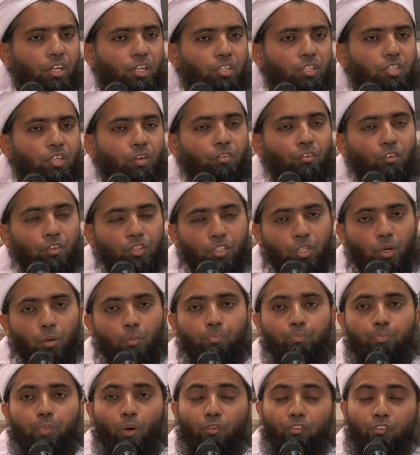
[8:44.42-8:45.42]
to
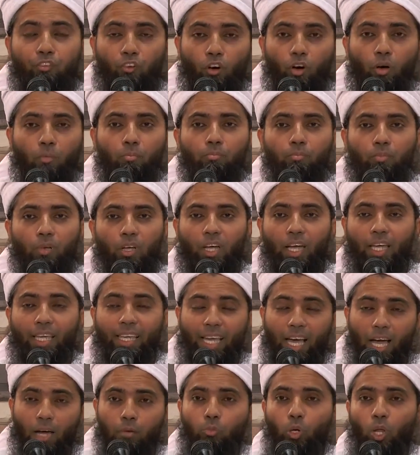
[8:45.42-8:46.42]
perform
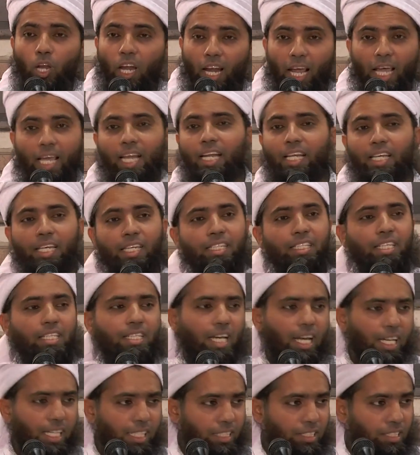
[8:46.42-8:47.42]
qiyamul layl in the
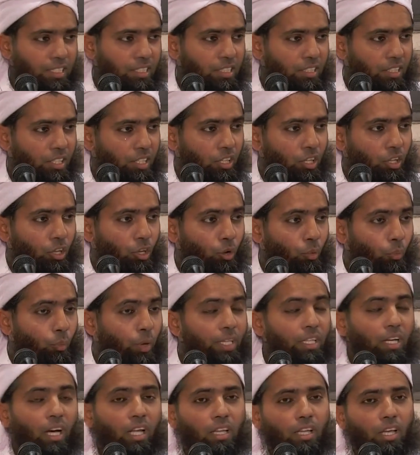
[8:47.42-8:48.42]
night,
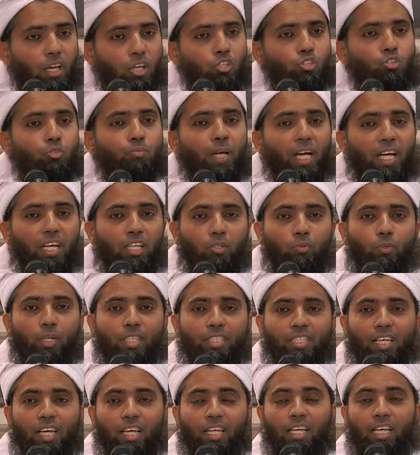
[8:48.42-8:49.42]
when Allah subhanahu wa
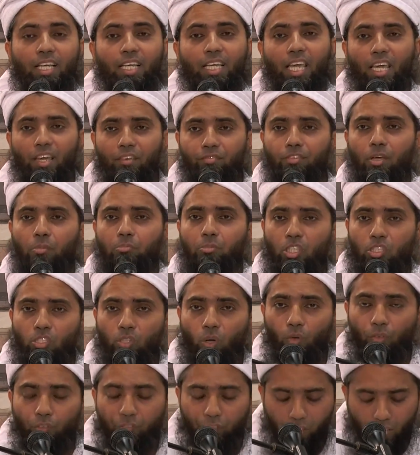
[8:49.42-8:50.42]
ta'ala gave them the
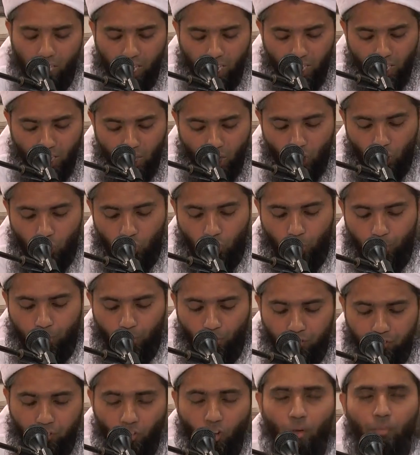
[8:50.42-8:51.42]
tawfiq to
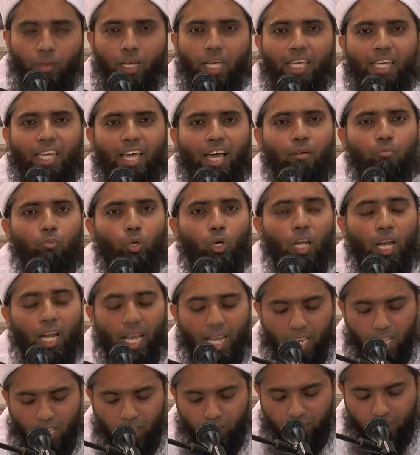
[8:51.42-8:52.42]
perform qiyamul
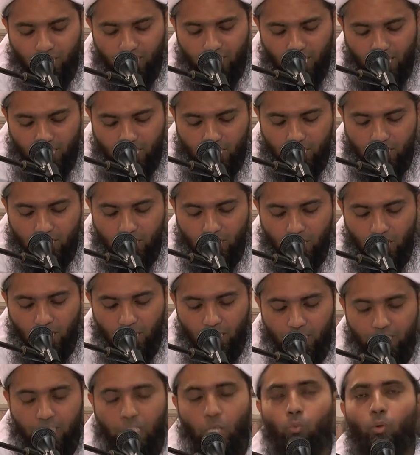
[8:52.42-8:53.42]
layl of the night,
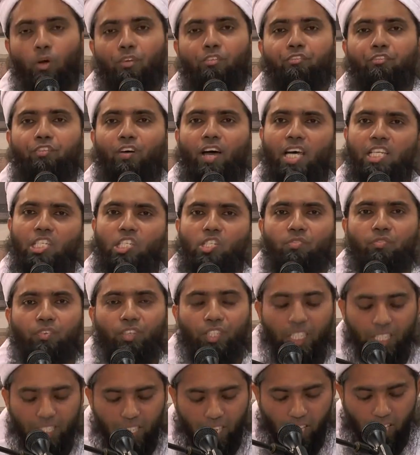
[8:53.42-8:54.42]
they would fast for
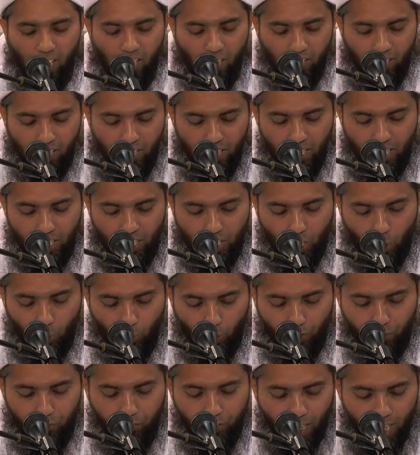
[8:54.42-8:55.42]
the day. They
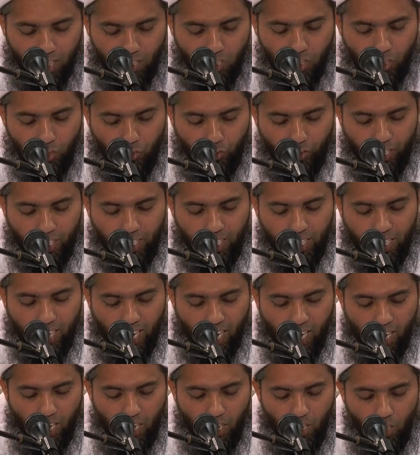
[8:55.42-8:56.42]
would fast during the
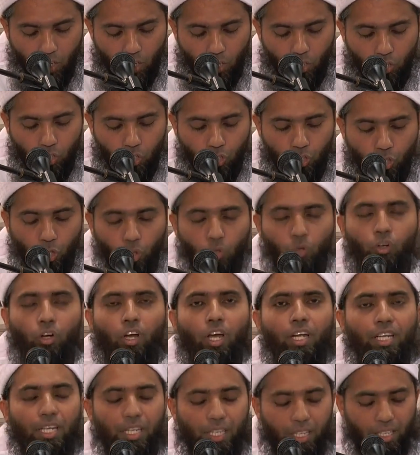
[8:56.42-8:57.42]
day.
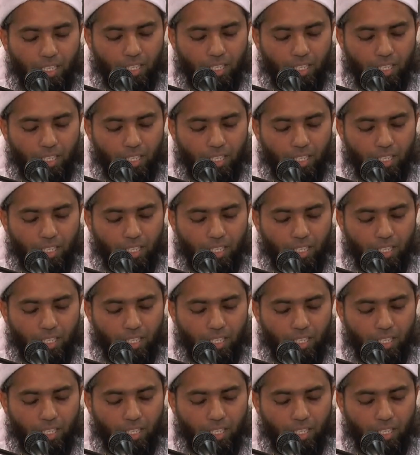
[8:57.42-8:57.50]
Shukran